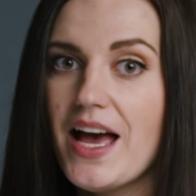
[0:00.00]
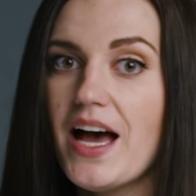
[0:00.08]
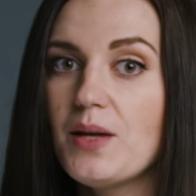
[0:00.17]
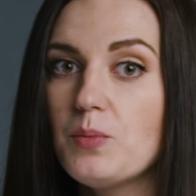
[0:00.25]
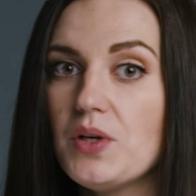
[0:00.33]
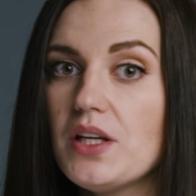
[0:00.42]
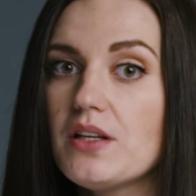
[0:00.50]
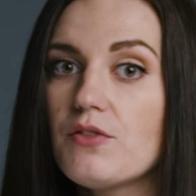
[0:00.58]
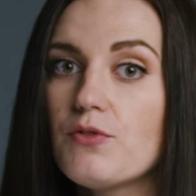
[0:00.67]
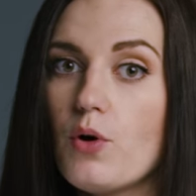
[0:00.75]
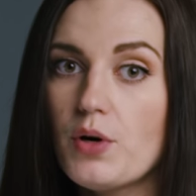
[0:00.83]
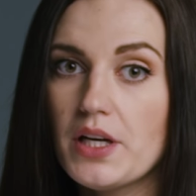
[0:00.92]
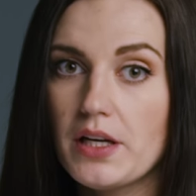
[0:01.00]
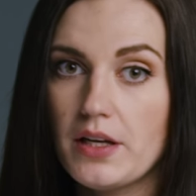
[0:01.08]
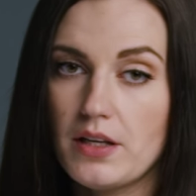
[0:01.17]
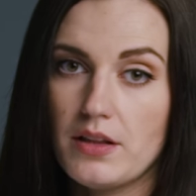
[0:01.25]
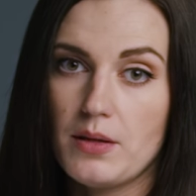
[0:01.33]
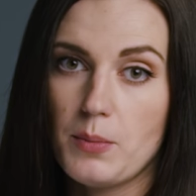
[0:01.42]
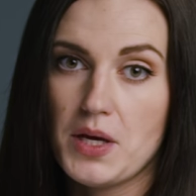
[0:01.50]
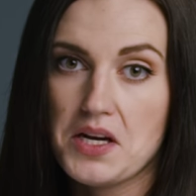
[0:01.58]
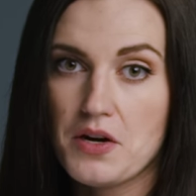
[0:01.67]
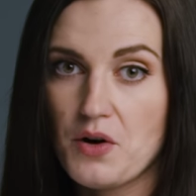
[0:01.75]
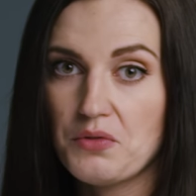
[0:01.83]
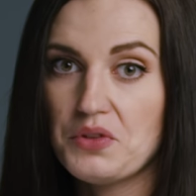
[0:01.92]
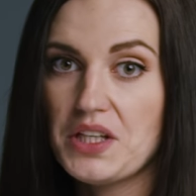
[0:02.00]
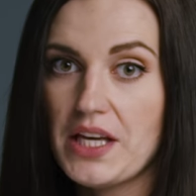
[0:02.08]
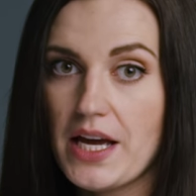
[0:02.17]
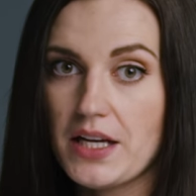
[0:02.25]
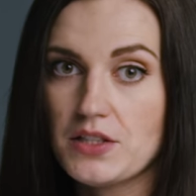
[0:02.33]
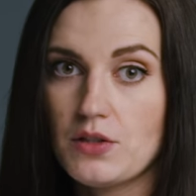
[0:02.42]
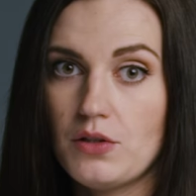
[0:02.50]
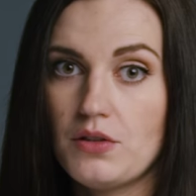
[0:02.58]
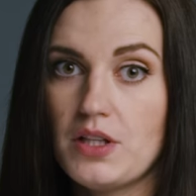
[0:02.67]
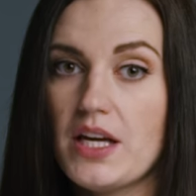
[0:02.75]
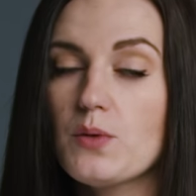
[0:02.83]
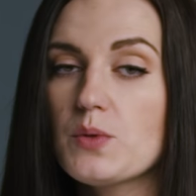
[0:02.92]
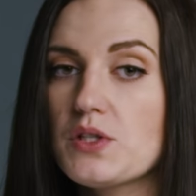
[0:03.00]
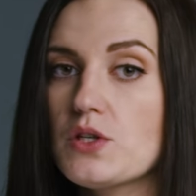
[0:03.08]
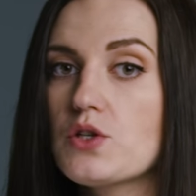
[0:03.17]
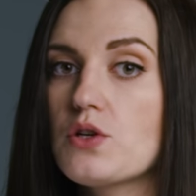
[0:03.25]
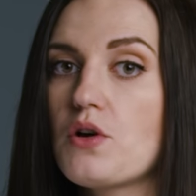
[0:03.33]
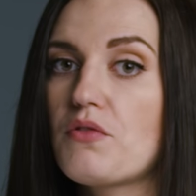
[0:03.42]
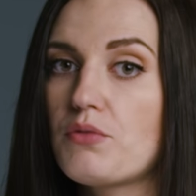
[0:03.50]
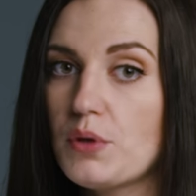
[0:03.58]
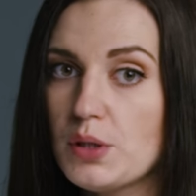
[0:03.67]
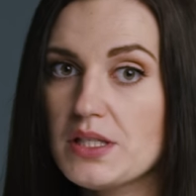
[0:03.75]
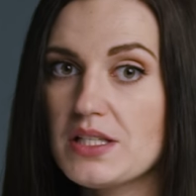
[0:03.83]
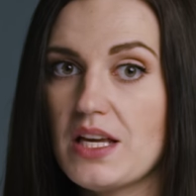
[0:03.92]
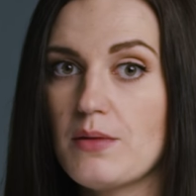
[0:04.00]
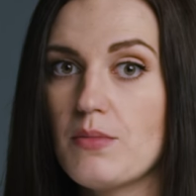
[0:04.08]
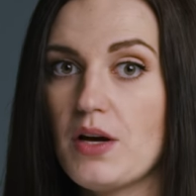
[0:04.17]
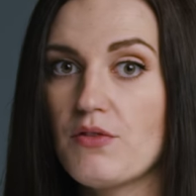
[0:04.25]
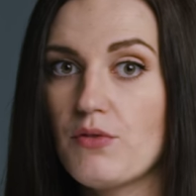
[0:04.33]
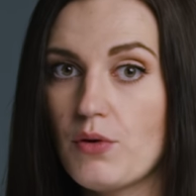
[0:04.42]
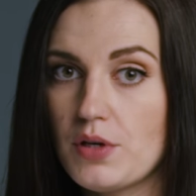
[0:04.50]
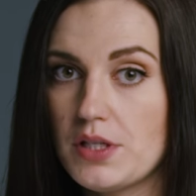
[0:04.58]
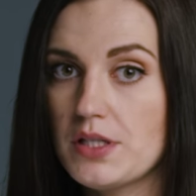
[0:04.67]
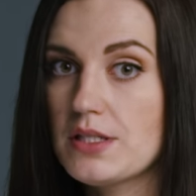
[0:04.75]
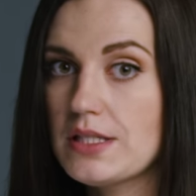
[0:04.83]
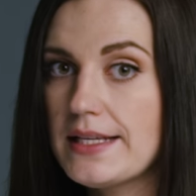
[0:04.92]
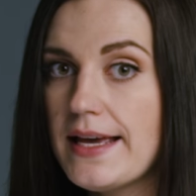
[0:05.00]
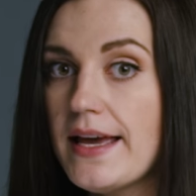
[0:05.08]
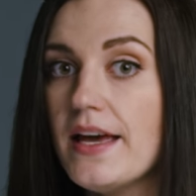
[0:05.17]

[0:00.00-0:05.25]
and being a foreigner in the meaning of the Act on the acquisition of real estate by foreigners,